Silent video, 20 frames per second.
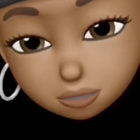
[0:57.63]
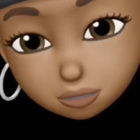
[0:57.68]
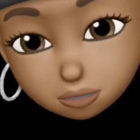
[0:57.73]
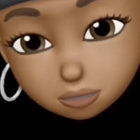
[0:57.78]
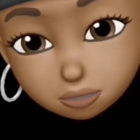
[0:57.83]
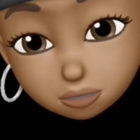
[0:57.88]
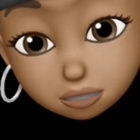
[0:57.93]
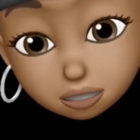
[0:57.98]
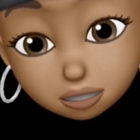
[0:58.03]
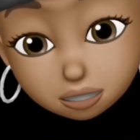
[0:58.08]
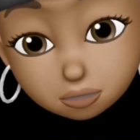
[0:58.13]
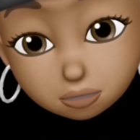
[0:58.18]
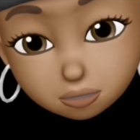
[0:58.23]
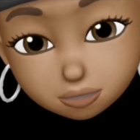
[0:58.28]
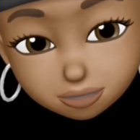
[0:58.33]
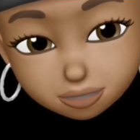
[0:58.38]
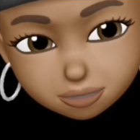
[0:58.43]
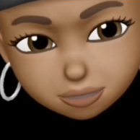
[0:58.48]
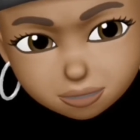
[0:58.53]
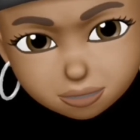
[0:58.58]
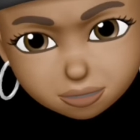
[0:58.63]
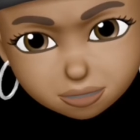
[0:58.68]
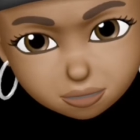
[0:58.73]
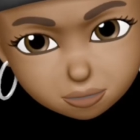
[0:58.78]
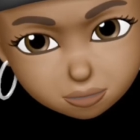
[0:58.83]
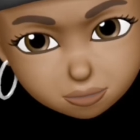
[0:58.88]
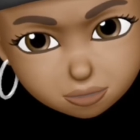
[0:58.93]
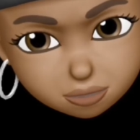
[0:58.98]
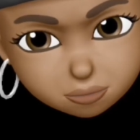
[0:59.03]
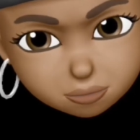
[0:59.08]
all you had to say was
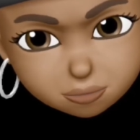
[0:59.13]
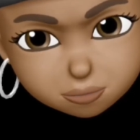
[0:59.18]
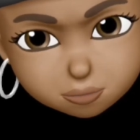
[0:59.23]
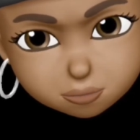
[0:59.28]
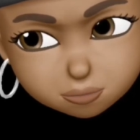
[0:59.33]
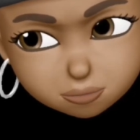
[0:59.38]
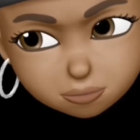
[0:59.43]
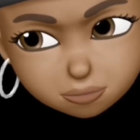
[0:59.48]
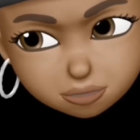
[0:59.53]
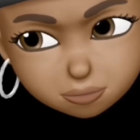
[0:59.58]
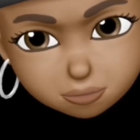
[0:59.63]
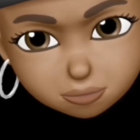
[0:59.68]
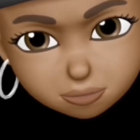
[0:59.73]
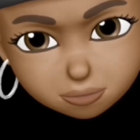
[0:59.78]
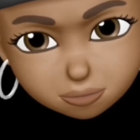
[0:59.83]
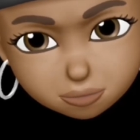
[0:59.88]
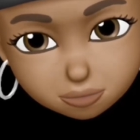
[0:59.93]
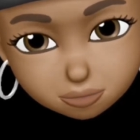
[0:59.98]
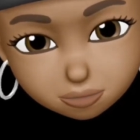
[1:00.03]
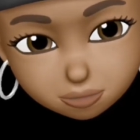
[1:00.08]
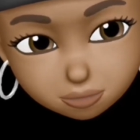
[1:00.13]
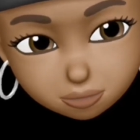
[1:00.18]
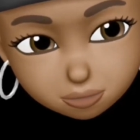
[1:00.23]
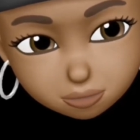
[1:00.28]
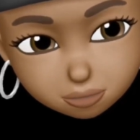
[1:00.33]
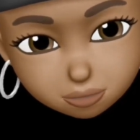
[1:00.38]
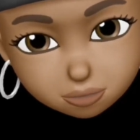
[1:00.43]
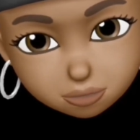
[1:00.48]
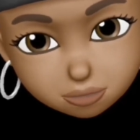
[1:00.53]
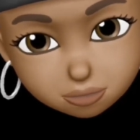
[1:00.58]
you remember smelling it. All you
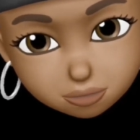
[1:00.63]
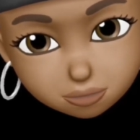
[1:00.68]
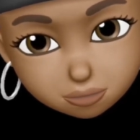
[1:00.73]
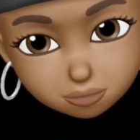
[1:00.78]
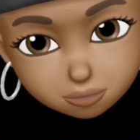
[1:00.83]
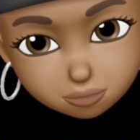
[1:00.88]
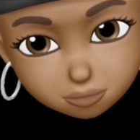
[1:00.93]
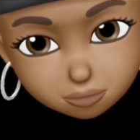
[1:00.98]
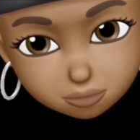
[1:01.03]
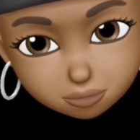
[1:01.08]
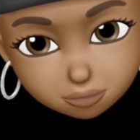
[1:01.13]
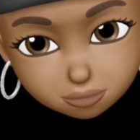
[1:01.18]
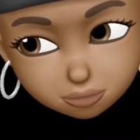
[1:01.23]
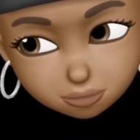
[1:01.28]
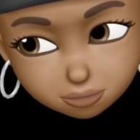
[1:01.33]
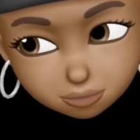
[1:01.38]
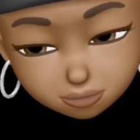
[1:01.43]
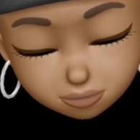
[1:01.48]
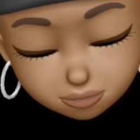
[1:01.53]
had to do all that.